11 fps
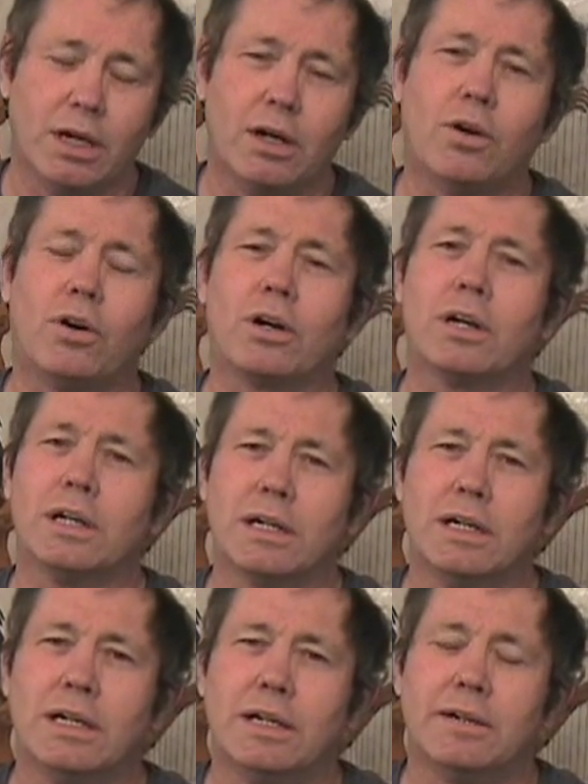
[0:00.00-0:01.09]
Or
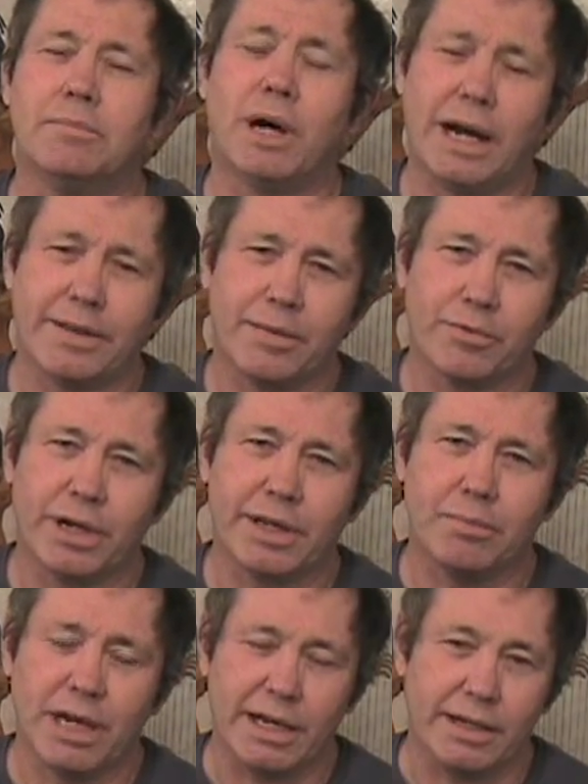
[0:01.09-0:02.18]
buy them
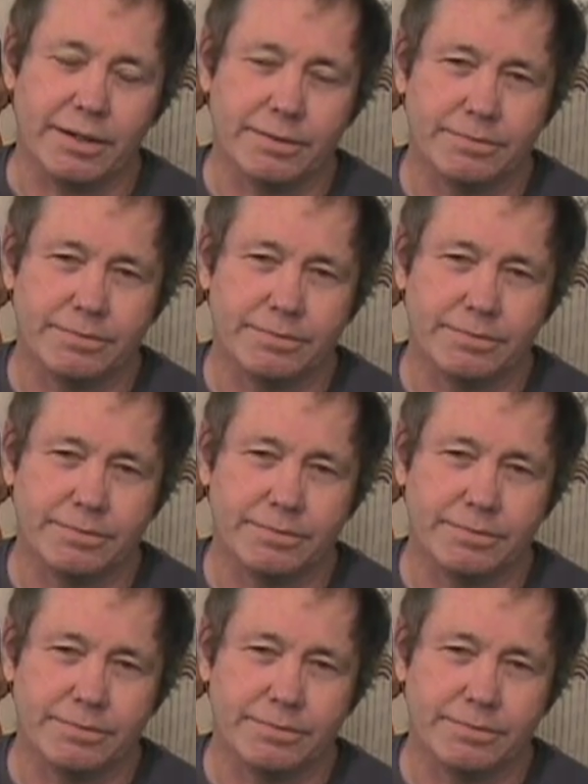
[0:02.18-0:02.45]
ready-made.